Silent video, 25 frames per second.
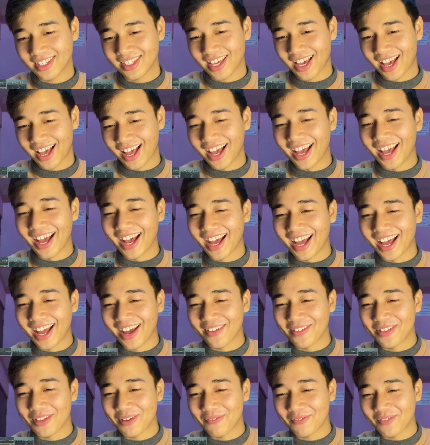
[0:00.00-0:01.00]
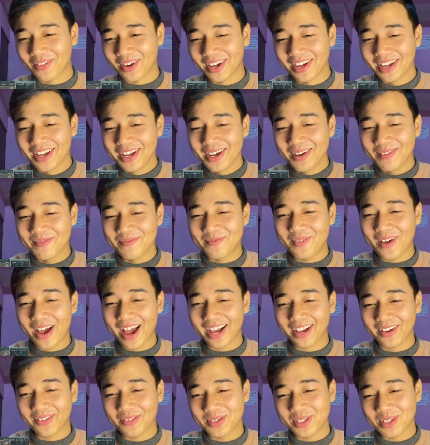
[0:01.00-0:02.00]
Yeah, the
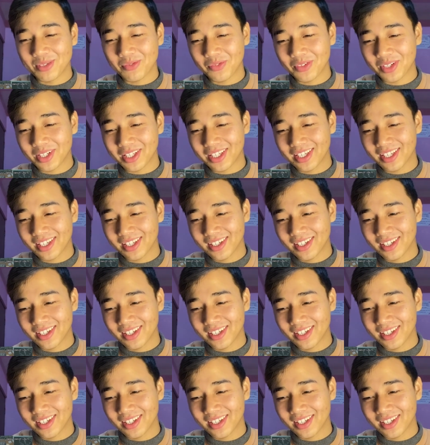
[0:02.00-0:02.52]
back was fully.